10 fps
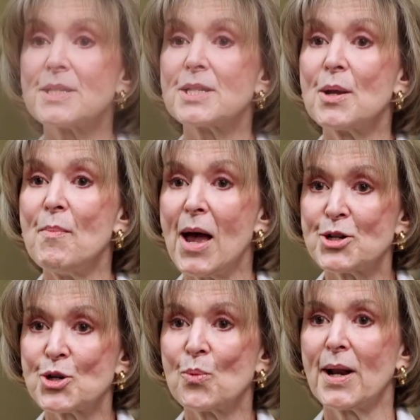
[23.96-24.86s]
to
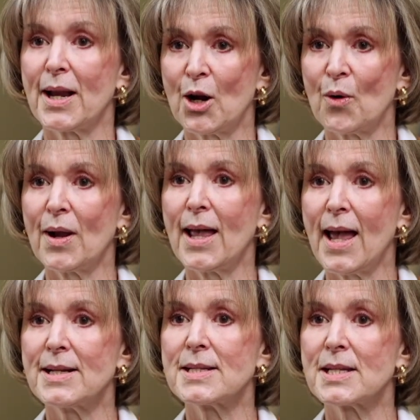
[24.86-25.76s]
measure what a hearing aid
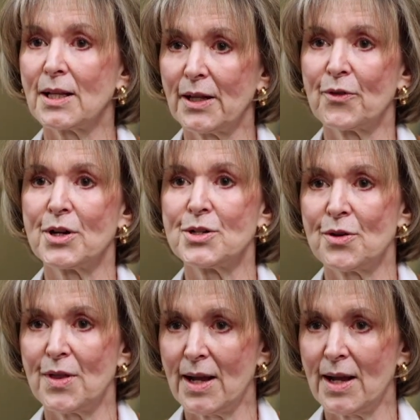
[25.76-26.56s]
is delivering to the